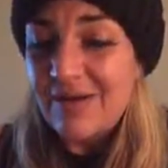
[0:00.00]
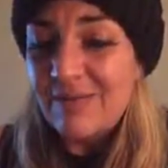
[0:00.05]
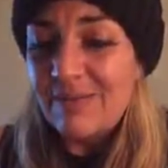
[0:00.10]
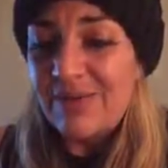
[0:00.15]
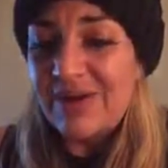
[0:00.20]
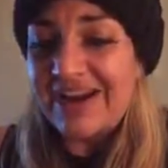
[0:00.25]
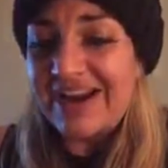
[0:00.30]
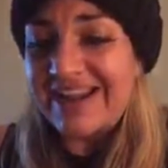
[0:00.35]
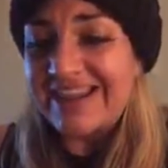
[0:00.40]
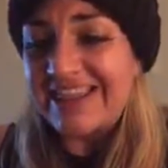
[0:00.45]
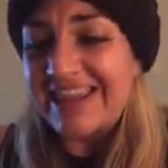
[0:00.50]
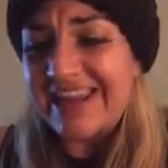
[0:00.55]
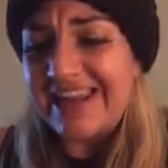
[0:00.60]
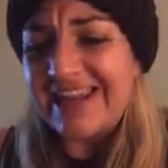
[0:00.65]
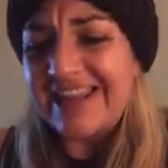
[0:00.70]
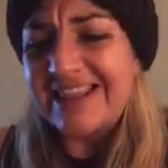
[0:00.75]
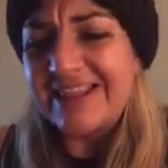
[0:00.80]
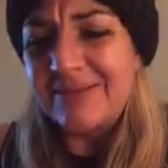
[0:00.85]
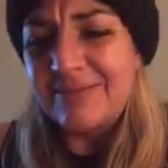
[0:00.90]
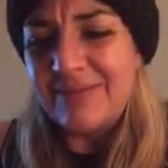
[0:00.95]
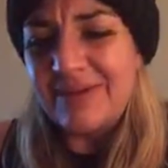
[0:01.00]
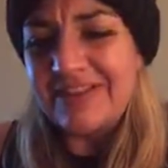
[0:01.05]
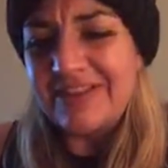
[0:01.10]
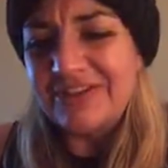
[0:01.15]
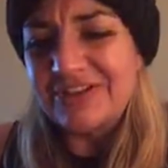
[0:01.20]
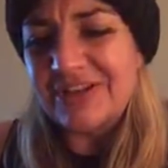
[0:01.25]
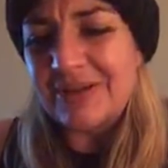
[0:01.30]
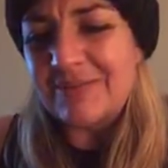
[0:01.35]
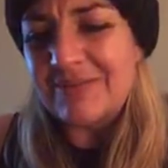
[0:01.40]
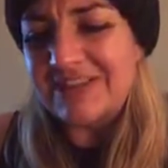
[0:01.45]
But I think
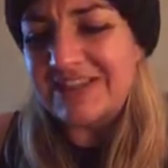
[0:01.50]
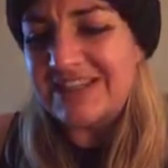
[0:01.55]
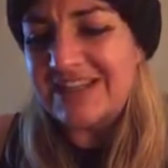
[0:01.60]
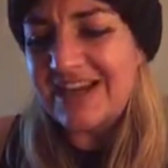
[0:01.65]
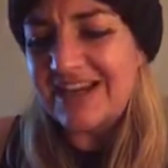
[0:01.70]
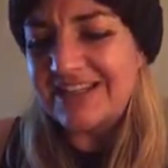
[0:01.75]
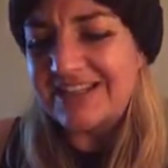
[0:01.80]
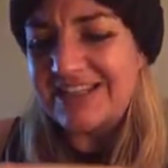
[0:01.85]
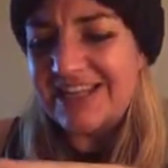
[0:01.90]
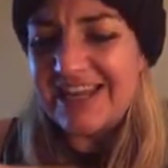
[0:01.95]
there's a